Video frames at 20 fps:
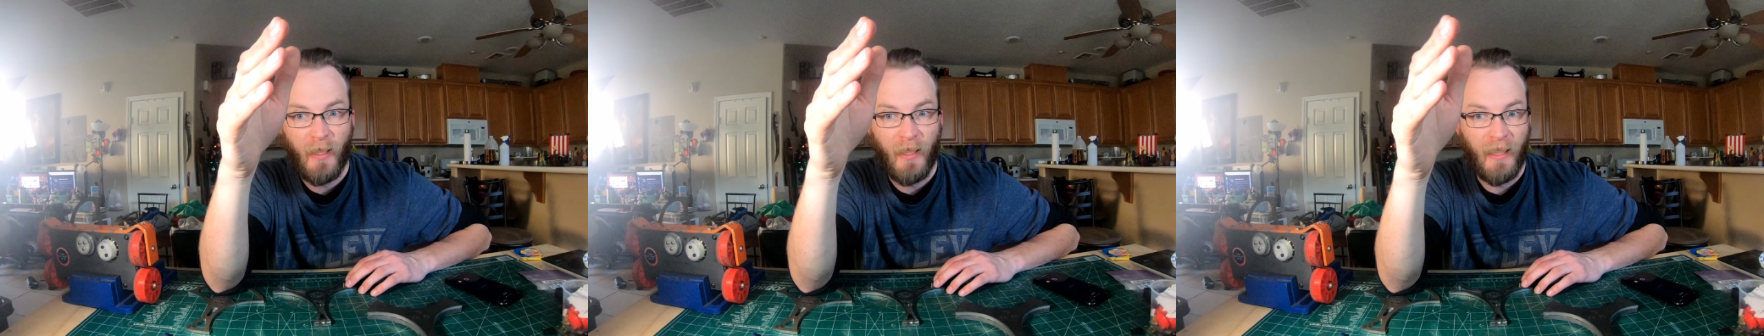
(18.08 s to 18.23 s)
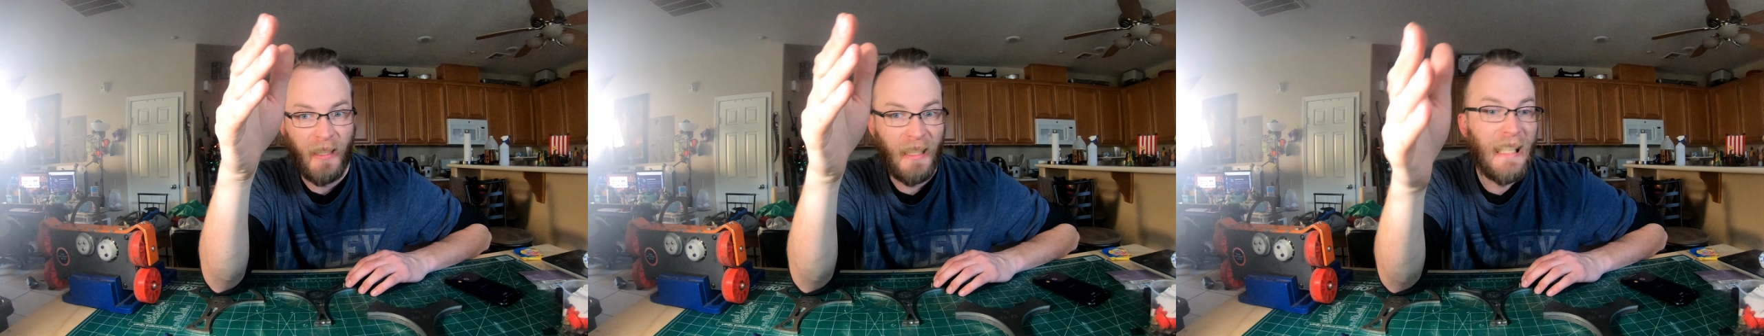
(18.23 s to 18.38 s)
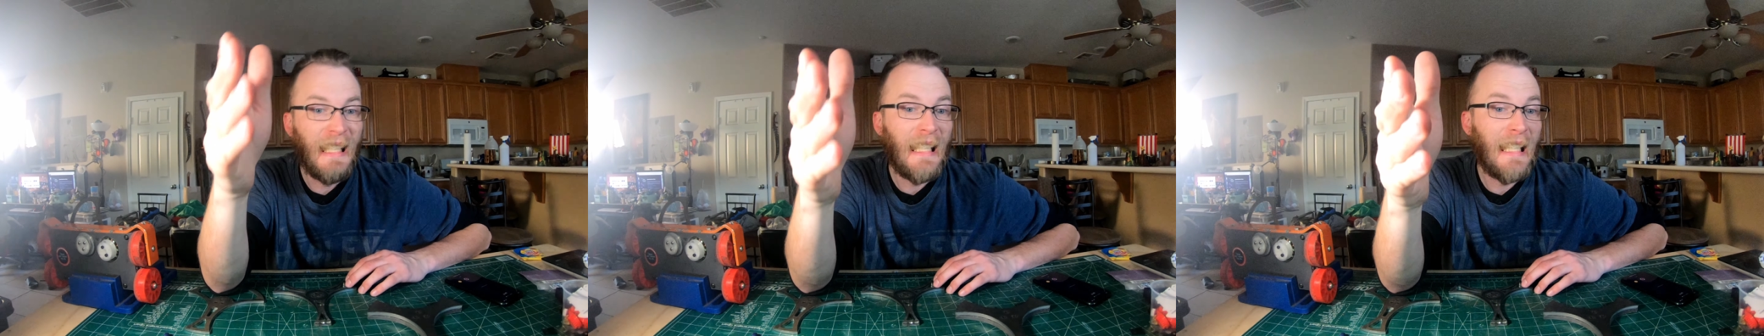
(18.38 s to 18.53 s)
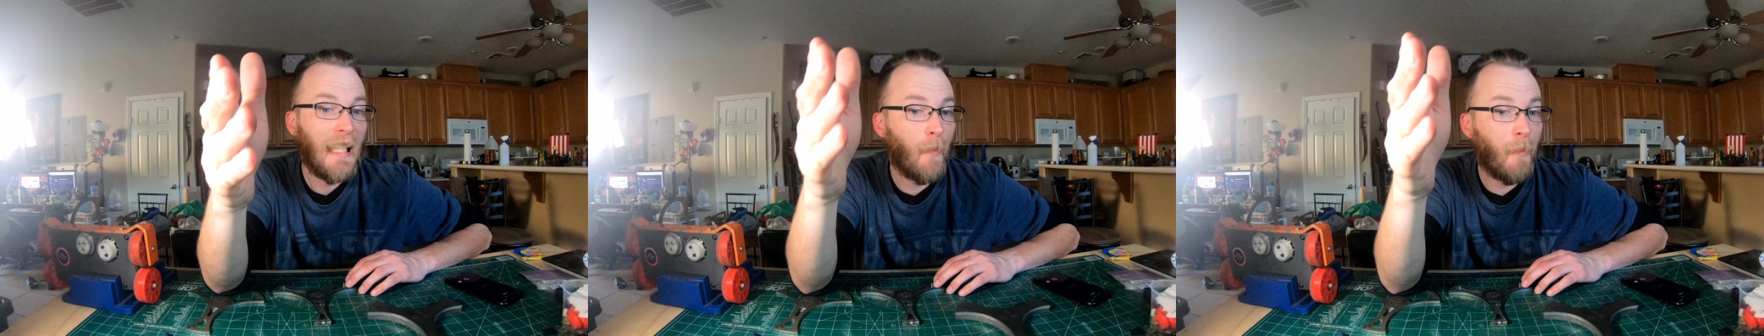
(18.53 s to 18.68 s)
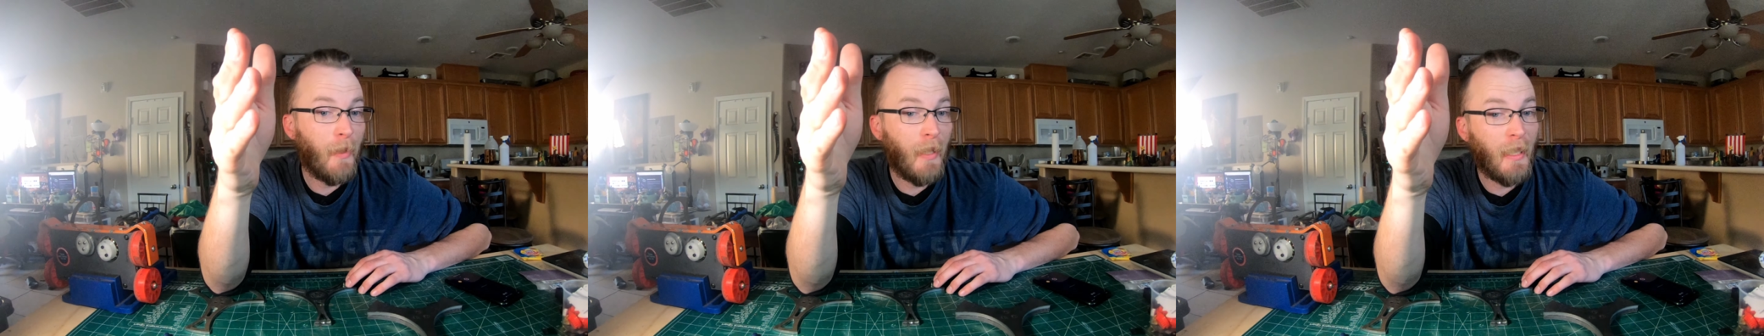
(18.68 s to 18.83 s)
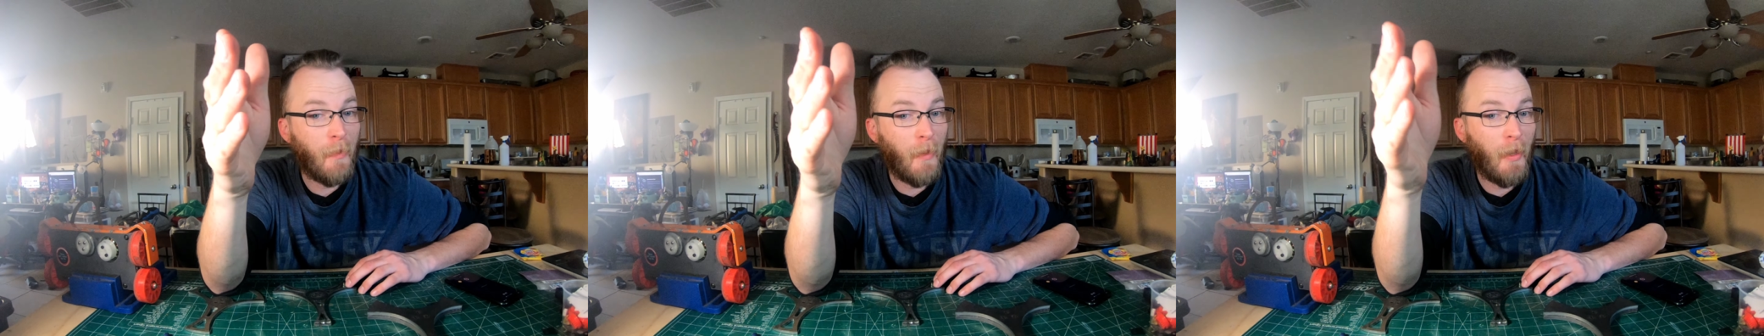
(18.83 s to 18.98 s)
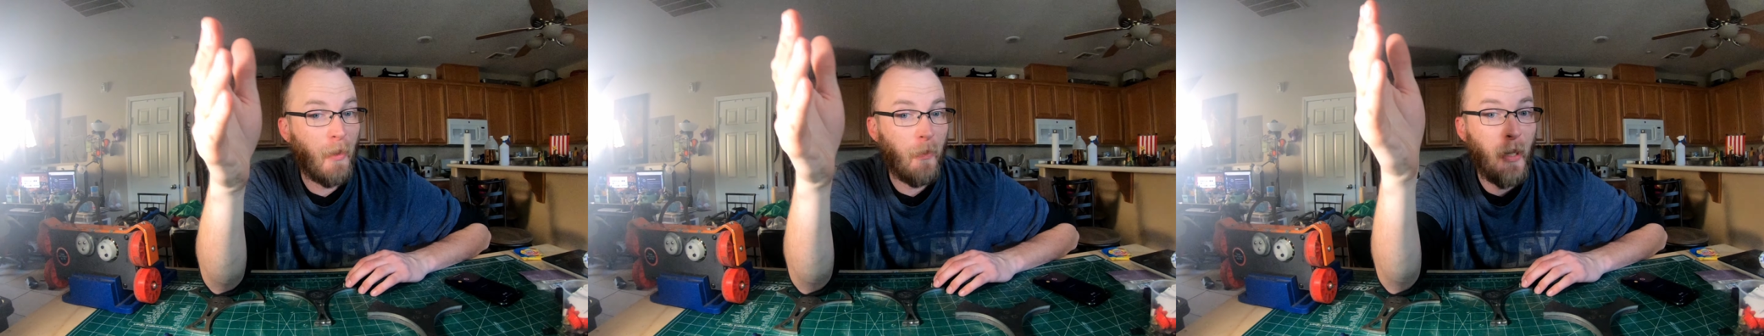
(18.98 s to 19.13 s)
leaning up
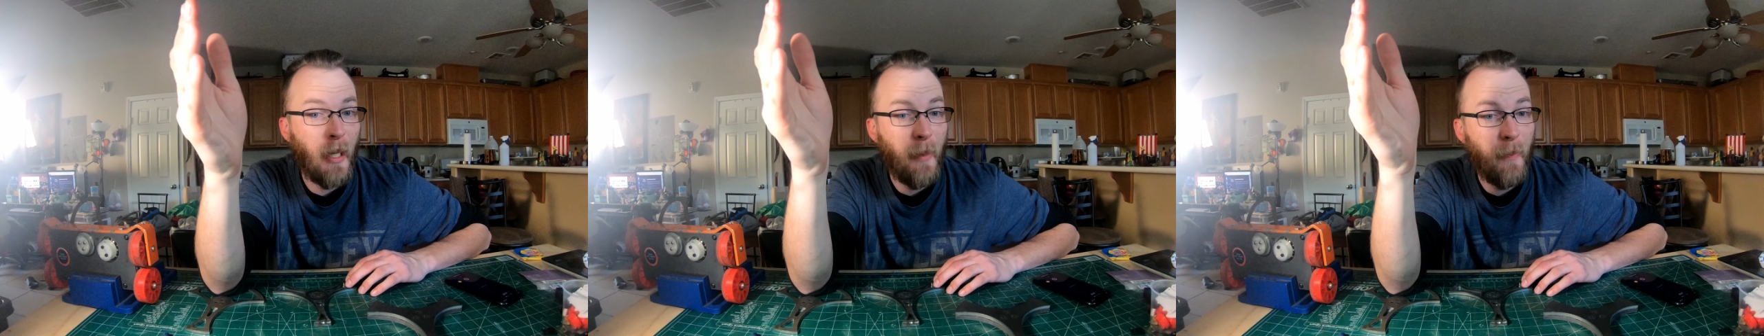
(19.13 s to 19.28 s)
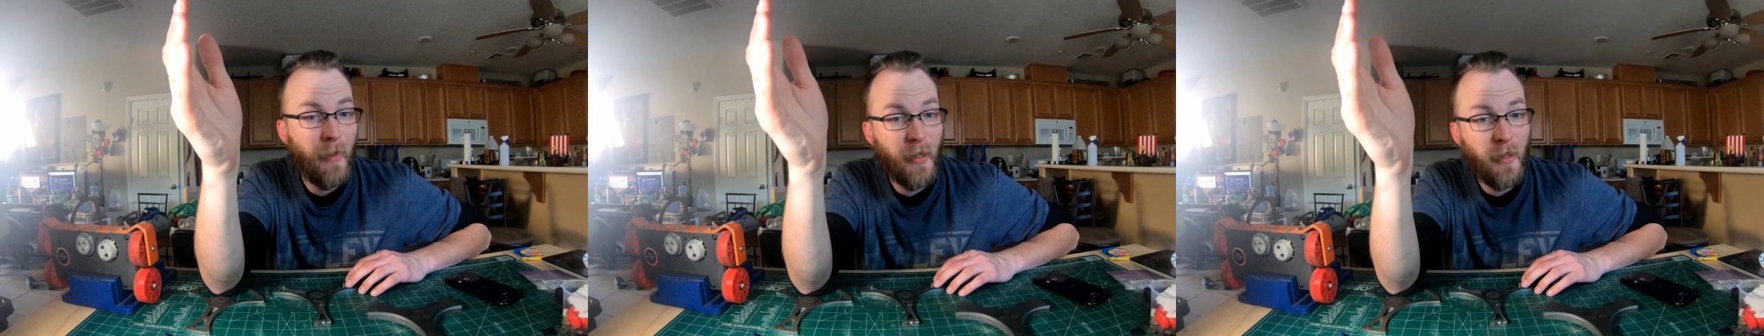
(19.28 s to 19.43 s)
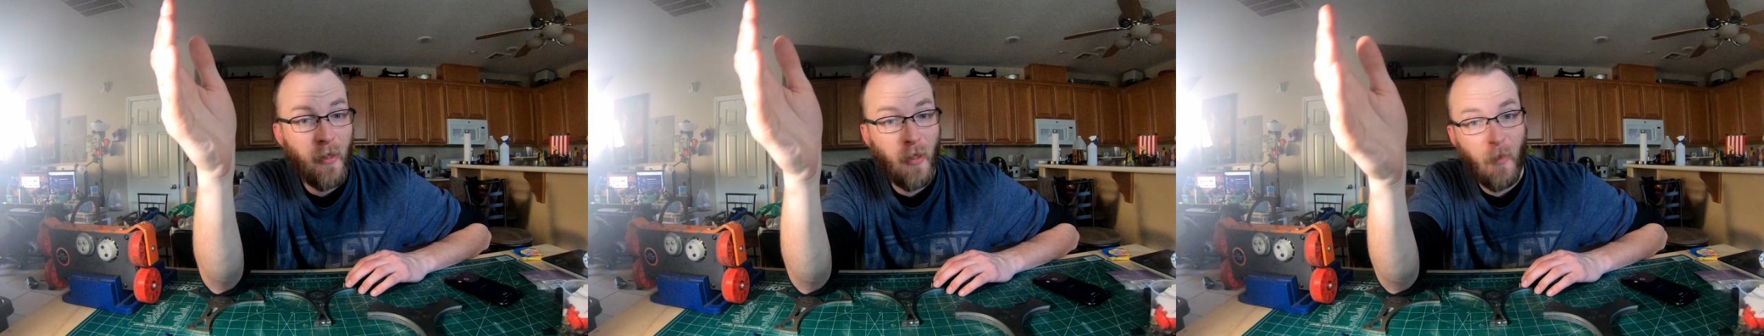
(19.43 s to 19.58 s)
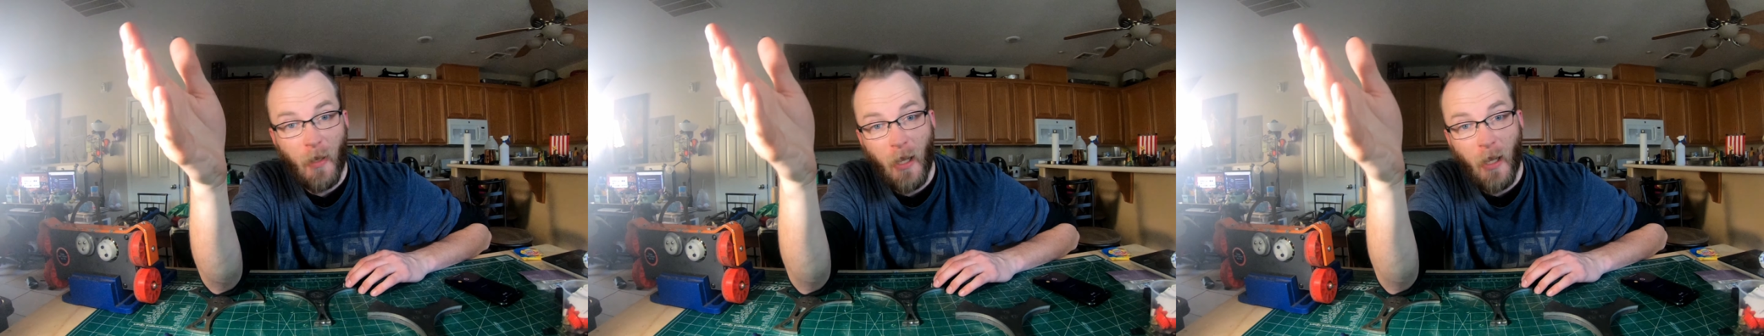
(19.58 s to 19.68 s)
against my 3D printer.